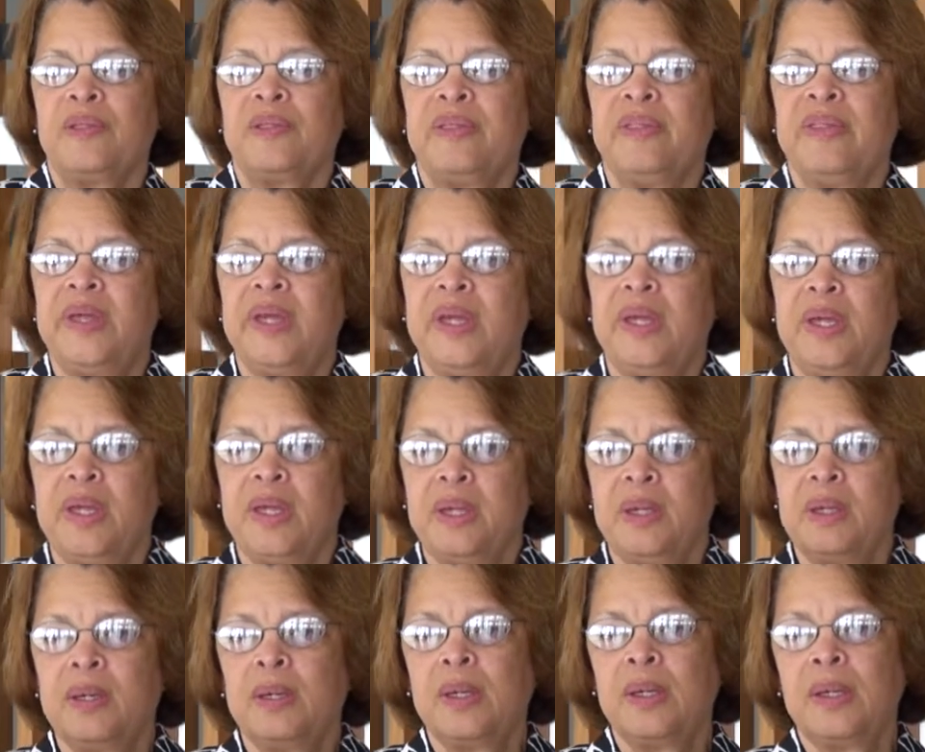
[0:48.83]

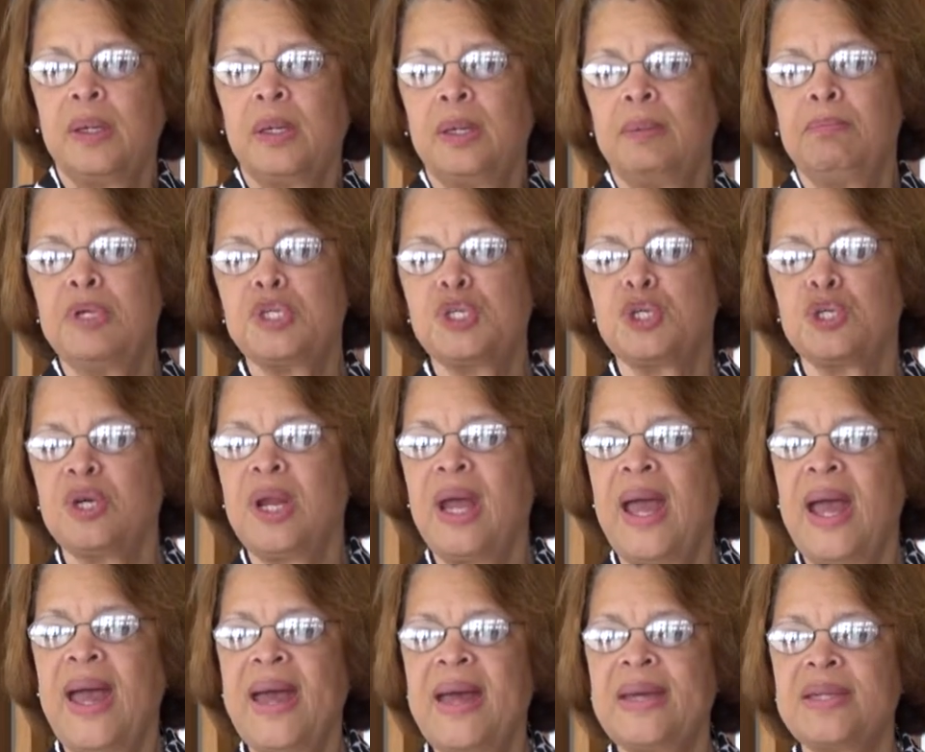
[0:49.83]
The mission
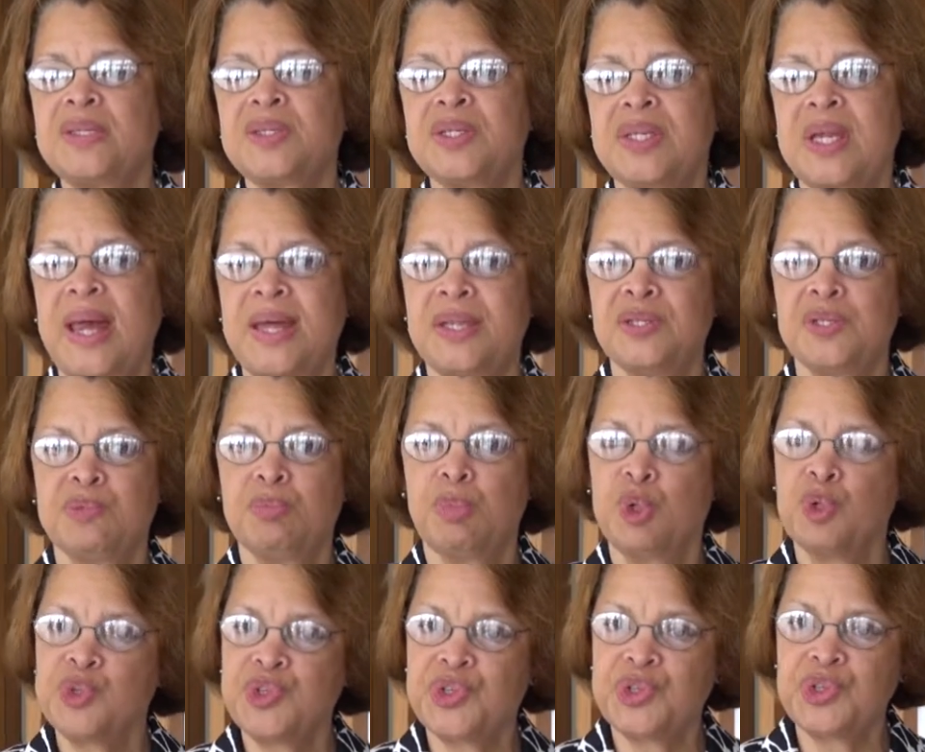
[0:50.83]
has, as
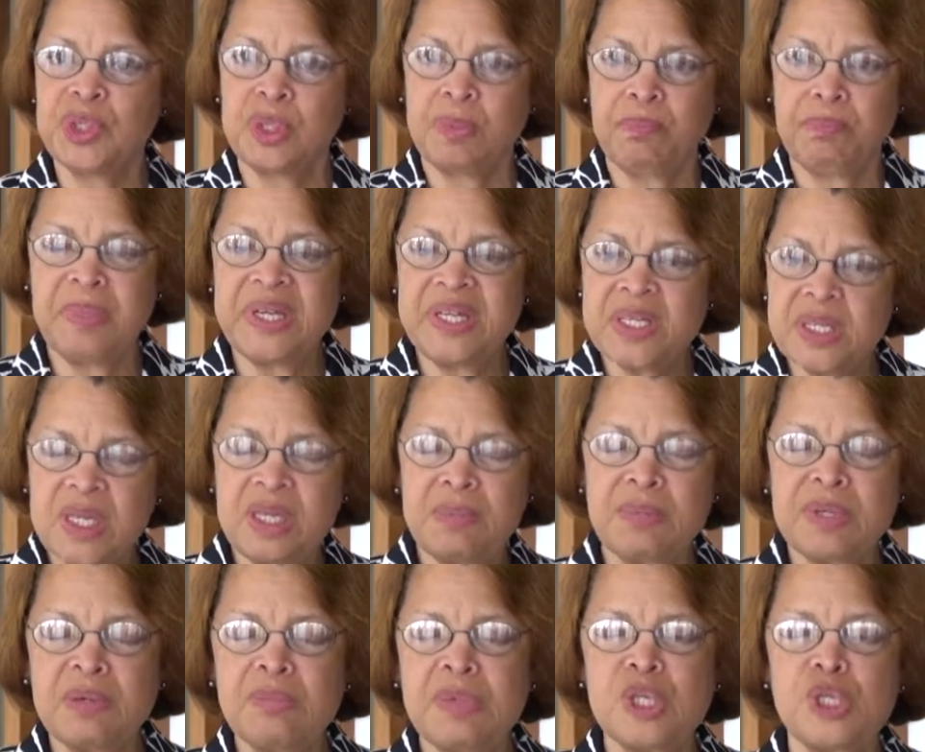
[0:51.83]
most
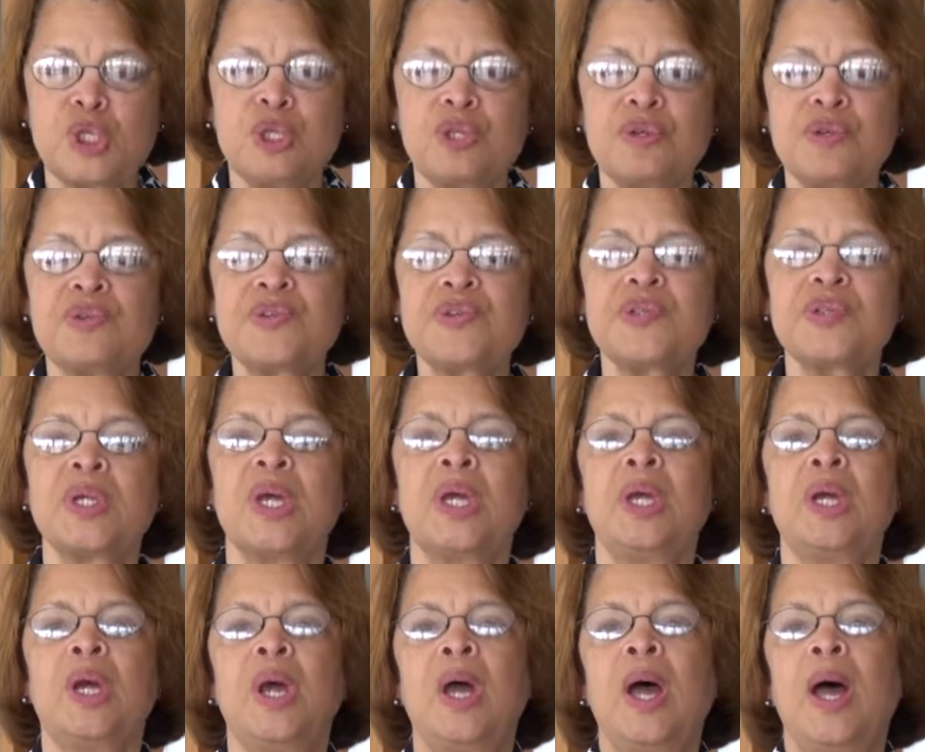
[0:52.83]
peacekeeping missions,
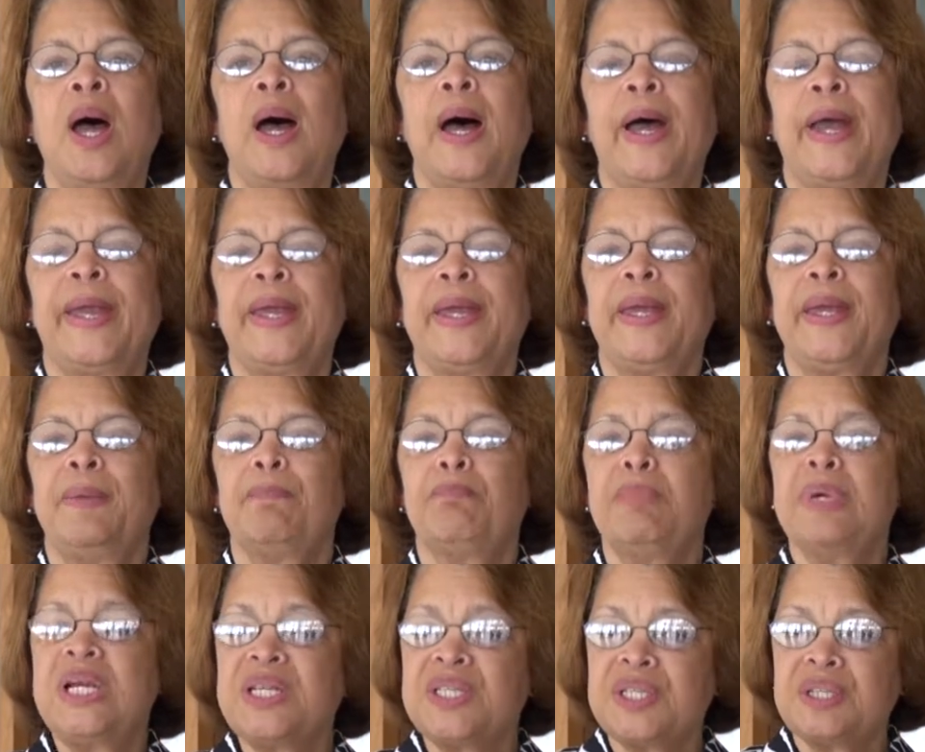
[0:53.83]
a
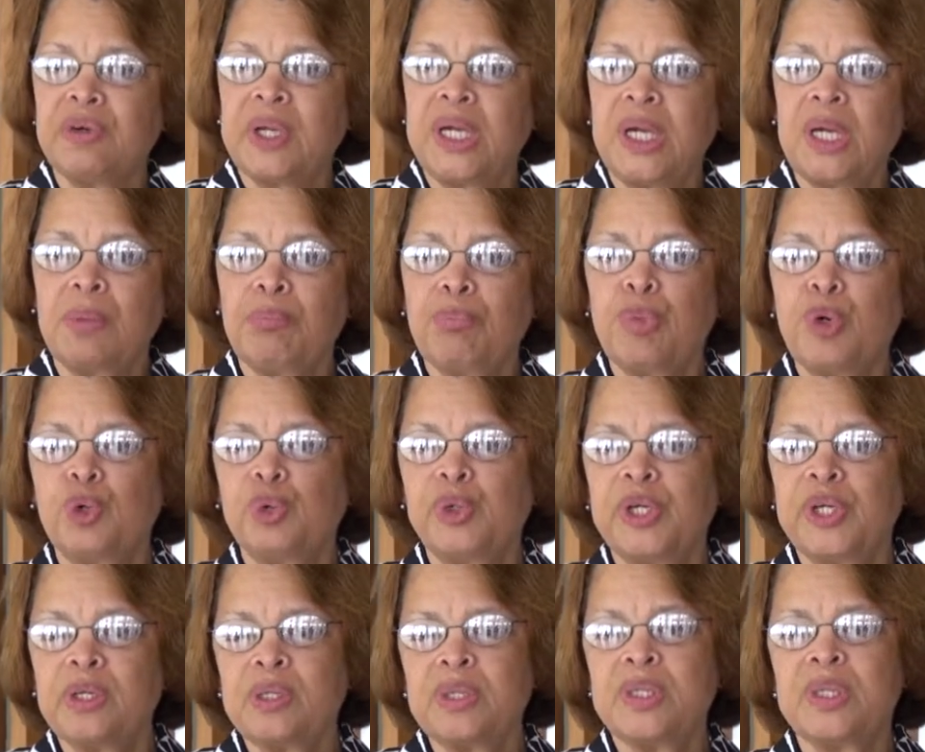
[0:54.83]
military
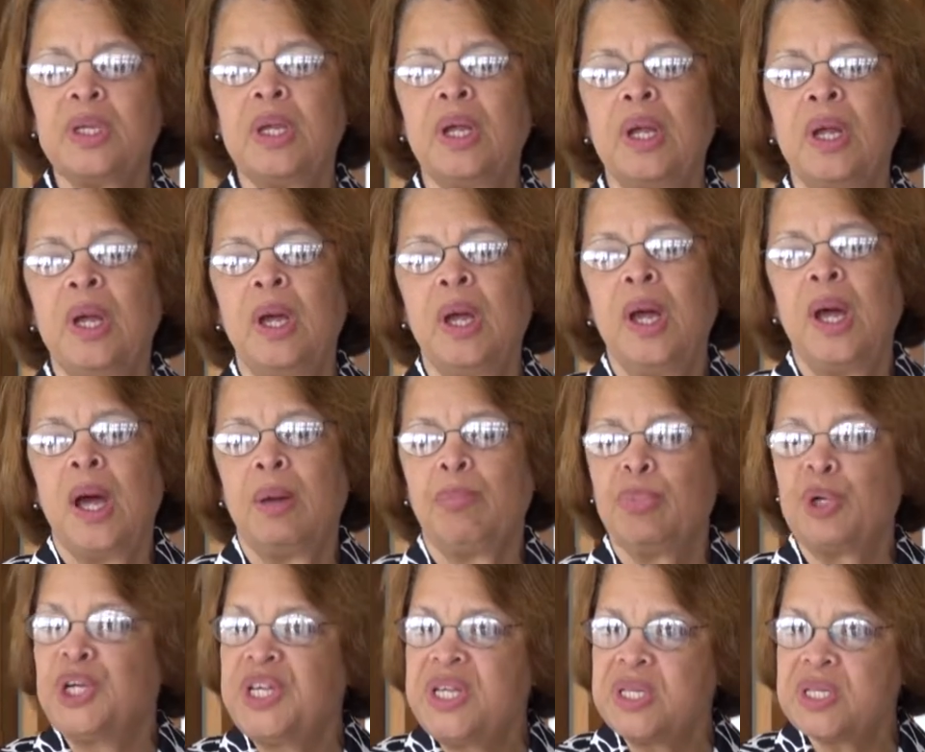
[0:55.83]
component, a
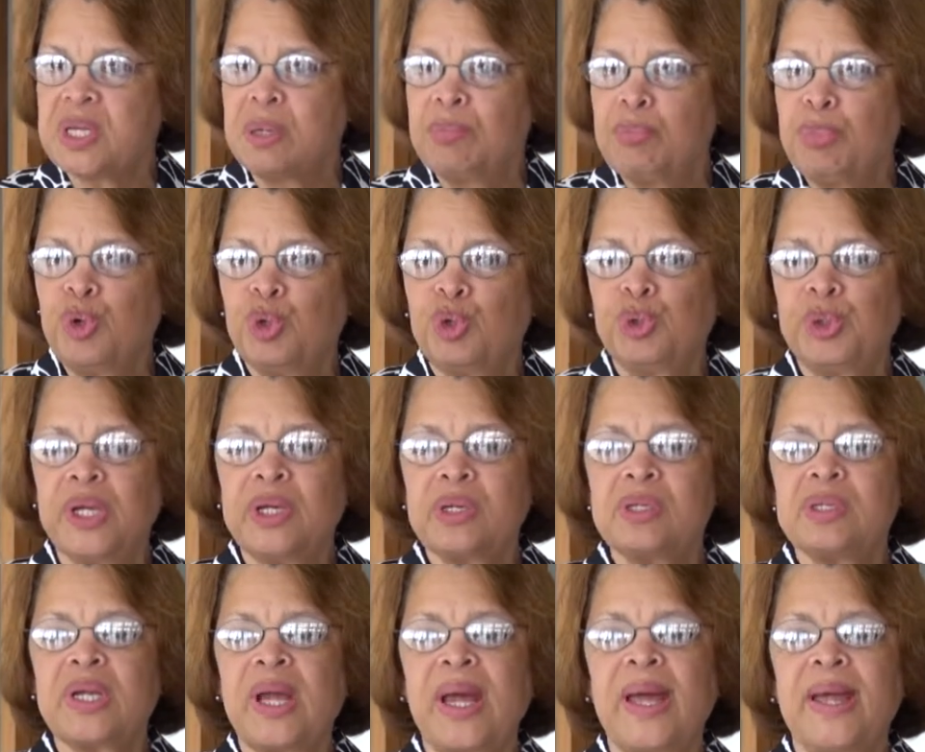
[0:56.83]
police
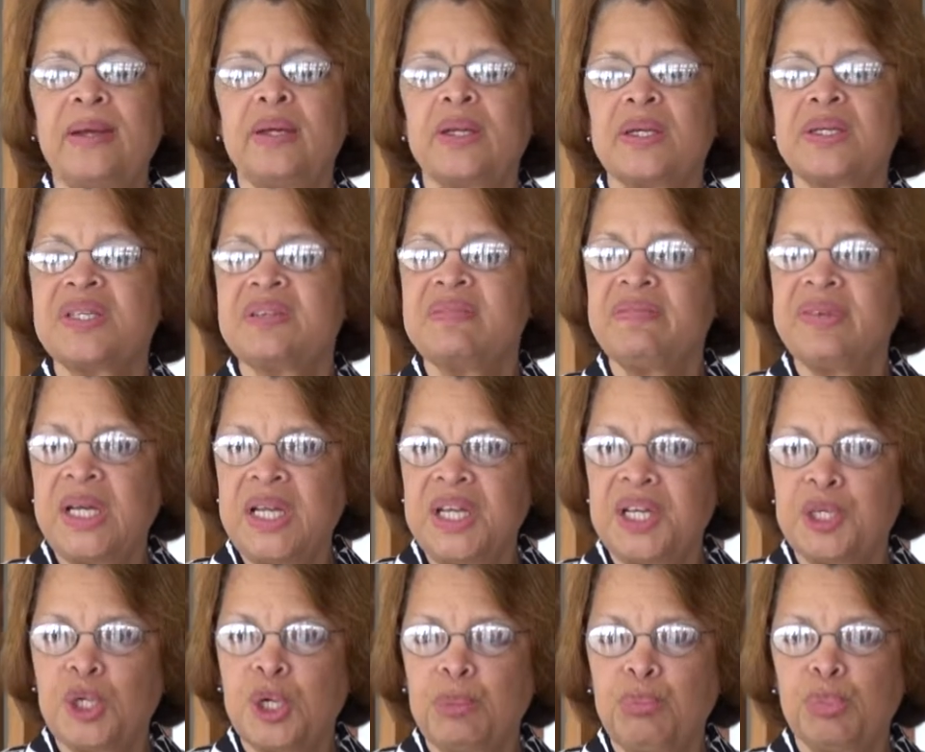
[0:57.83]
component, and a
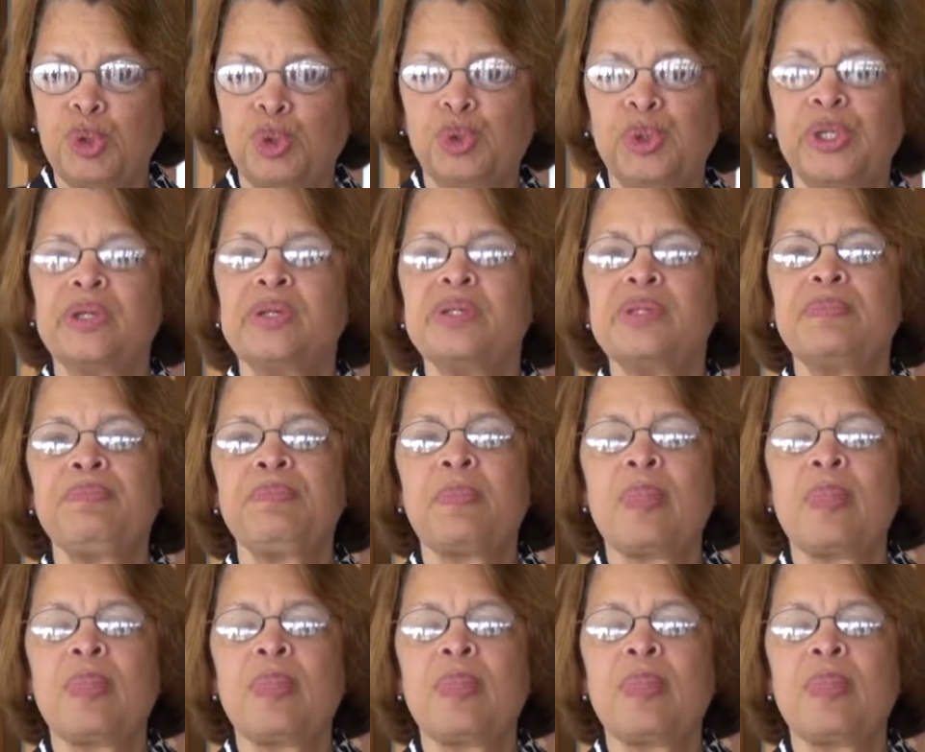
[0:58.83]
civilian component.